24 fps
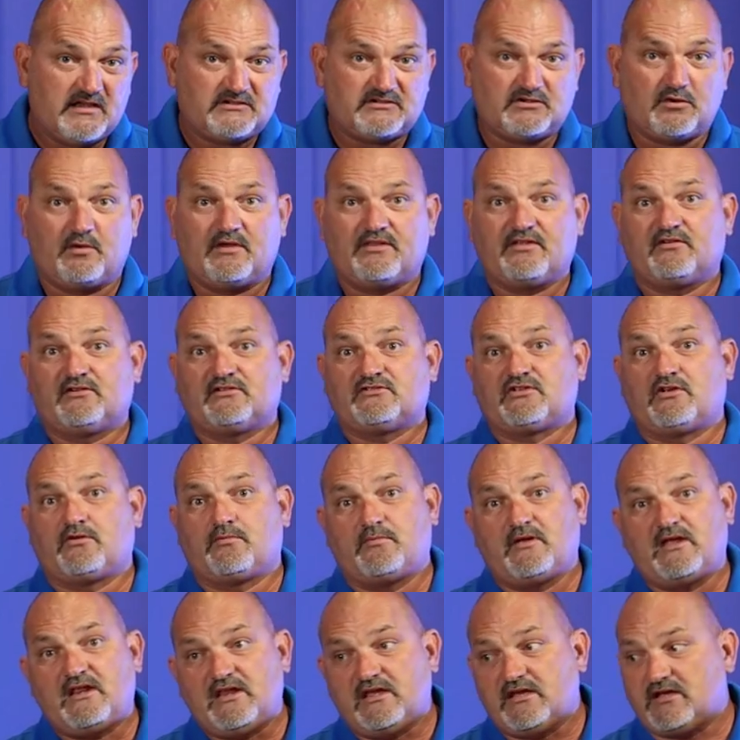So whether it's our
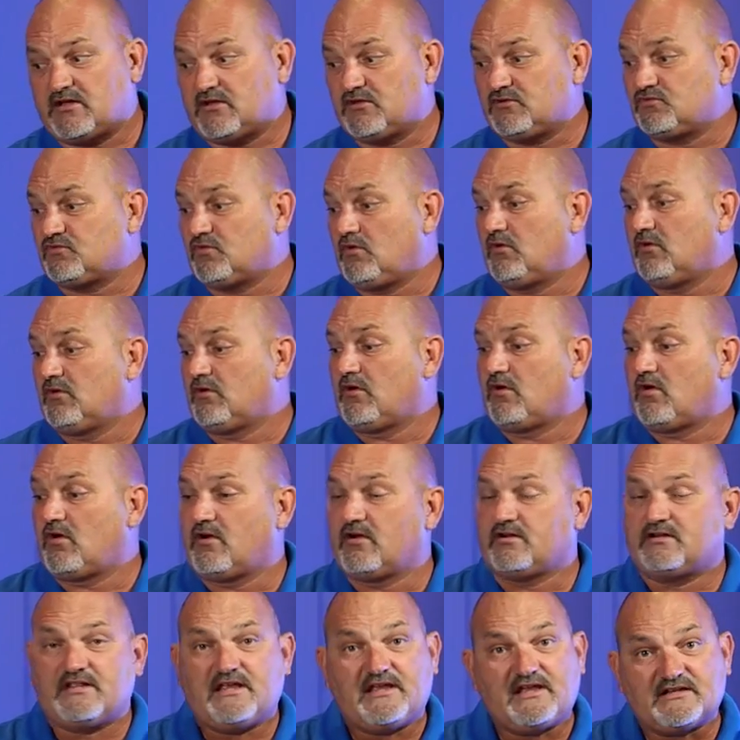media controller or
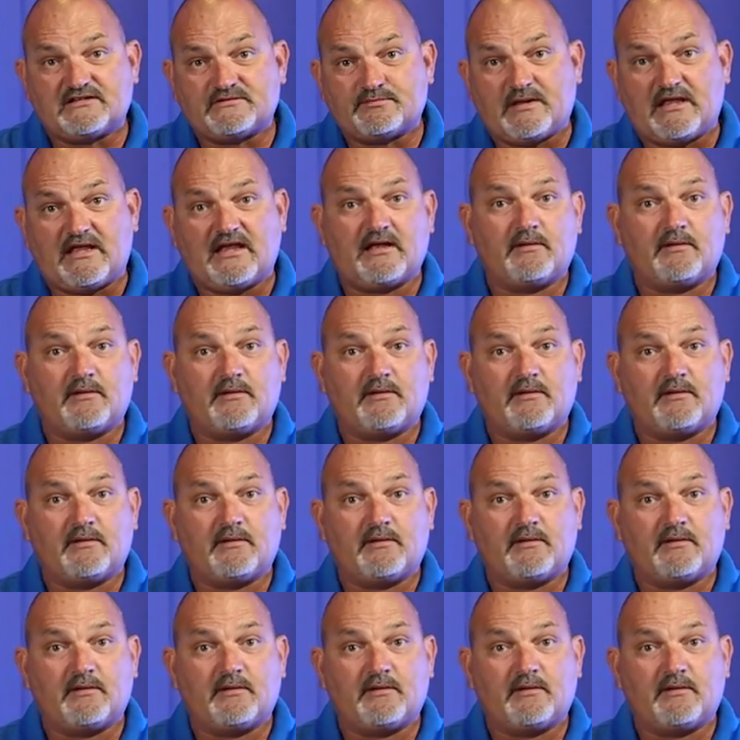our DSP